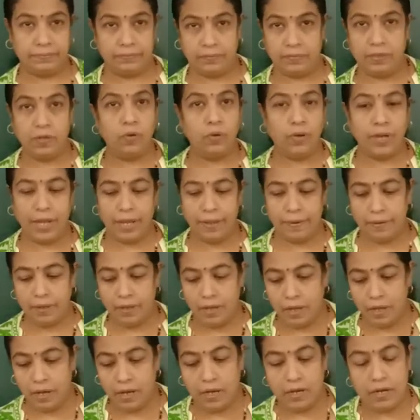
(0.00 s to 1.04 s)

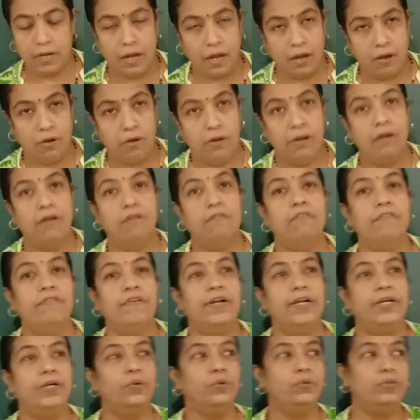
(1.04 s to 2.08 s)
Okay. Now we
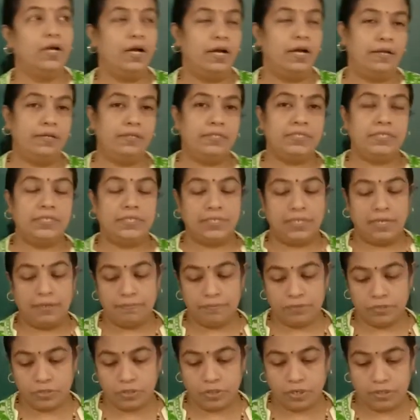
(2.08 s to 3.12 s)
will do the
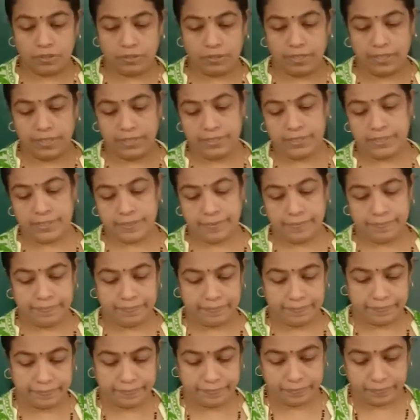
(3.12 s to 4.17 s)
sums of this.
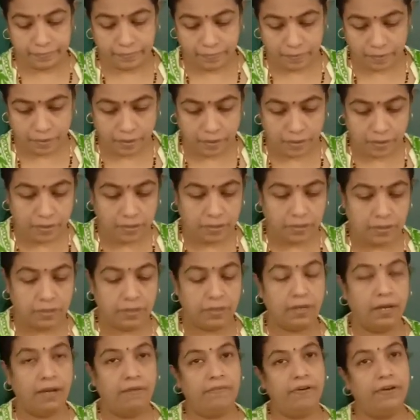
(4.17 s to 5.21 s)

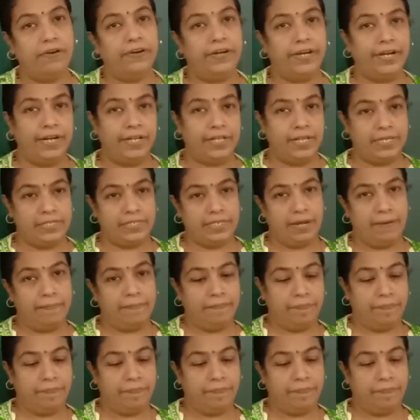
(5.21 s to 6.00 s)
I will read the sum.